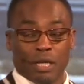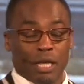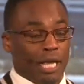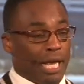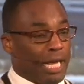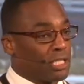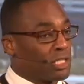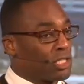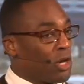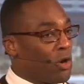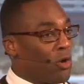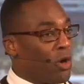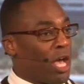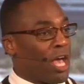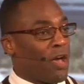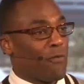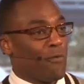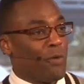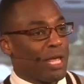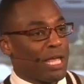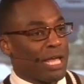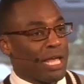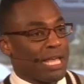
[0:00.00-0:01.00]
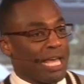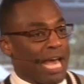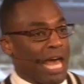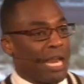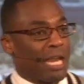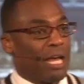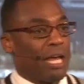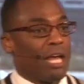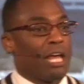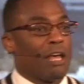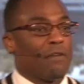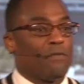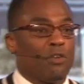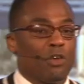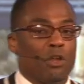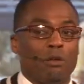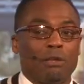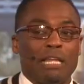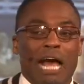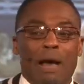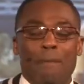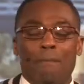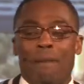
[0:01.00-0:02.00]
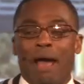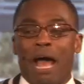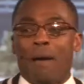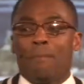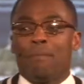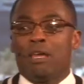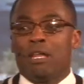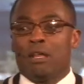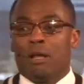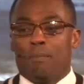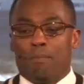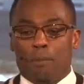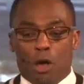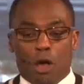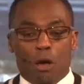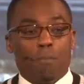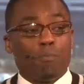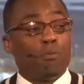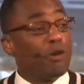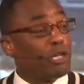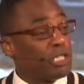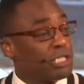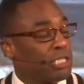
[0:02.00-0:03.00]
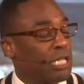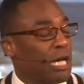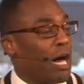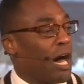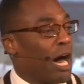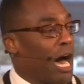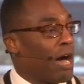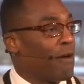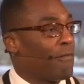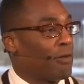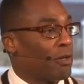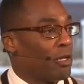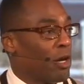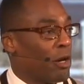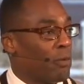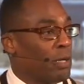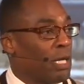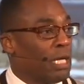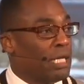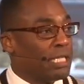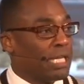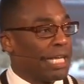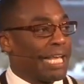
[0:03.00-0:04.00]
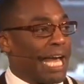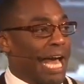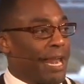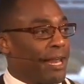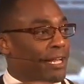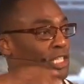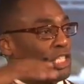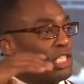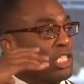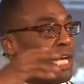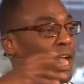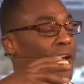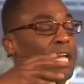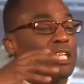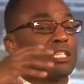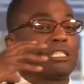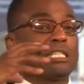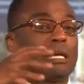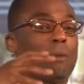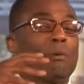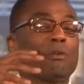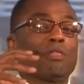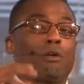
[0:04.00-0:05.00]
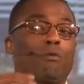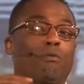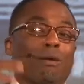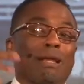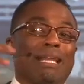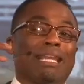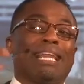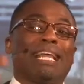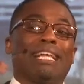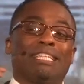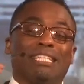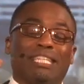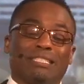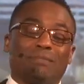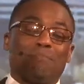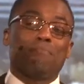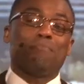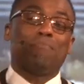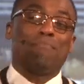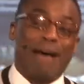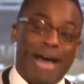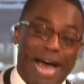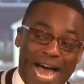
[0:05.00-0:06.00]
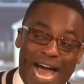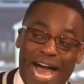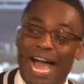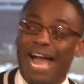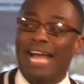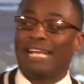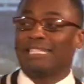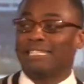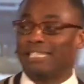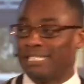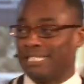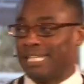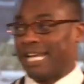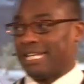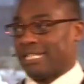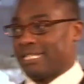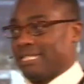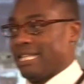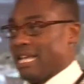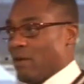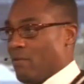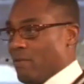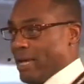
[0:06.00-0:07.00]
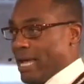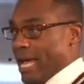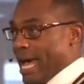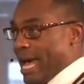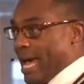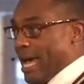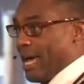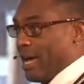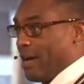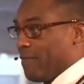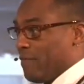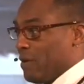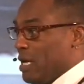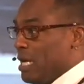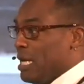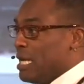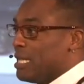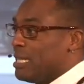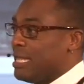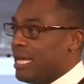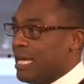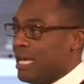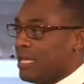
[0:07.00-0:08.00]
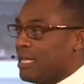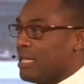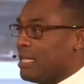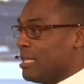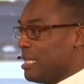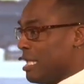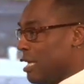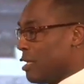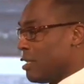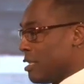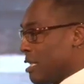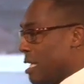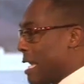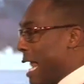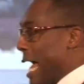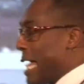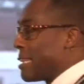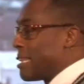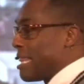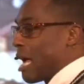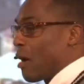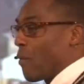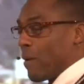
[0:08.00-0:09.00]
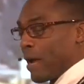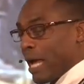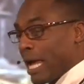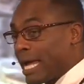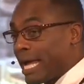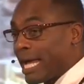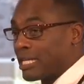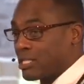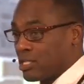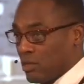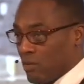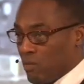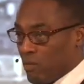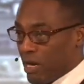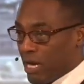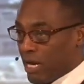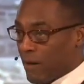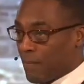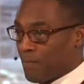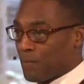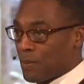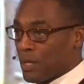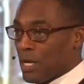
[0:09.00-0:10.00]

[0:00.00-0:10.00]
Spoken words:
And so if we can kind of, if you don't mind me, push the envelope to kind of change some of the religious mindsets that we have, then I think we can get somewhere.